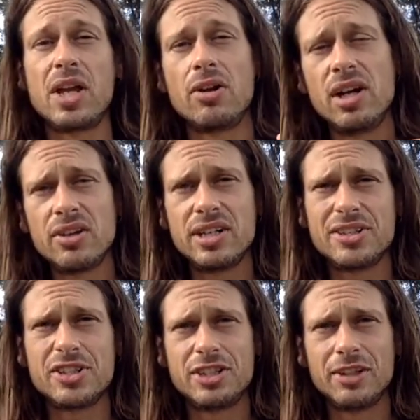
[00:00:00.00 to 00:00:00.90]
Now another
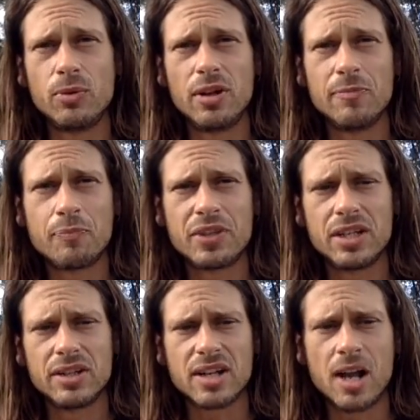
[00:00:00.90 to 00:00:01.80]
interesting one
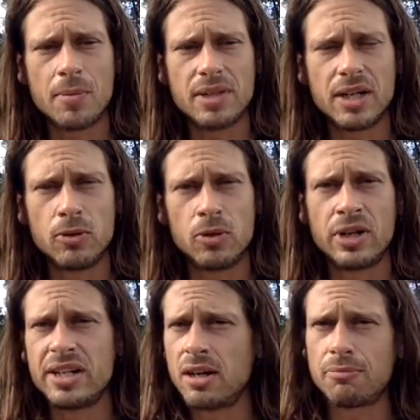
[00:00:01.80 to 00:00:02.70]
in the common day
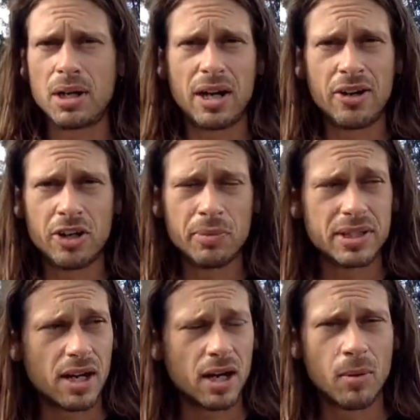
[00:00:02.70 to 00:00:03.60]
world, and y'all probably heard me
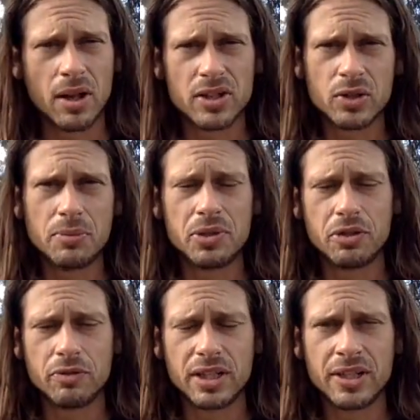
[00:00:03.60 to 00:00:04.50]
talk about this when I'm
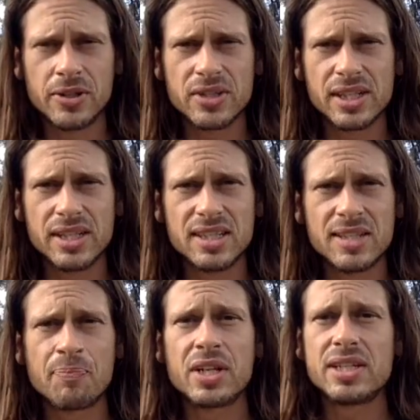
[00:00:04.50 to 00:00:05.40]
doing videos,
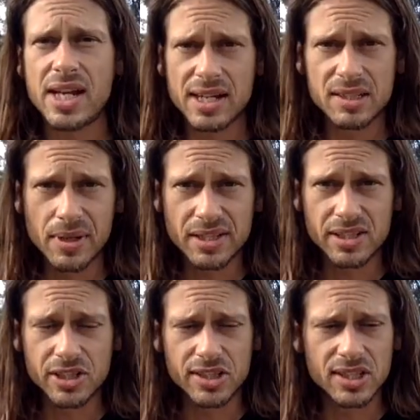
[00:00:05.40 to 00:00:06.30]
is text
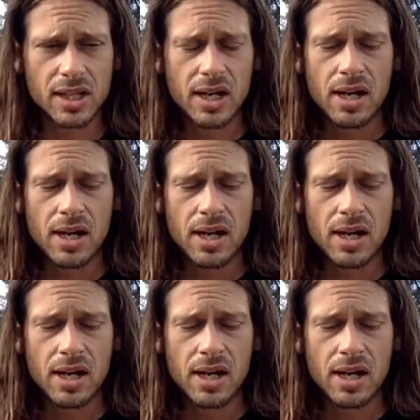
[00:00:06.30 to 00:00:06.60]
messages.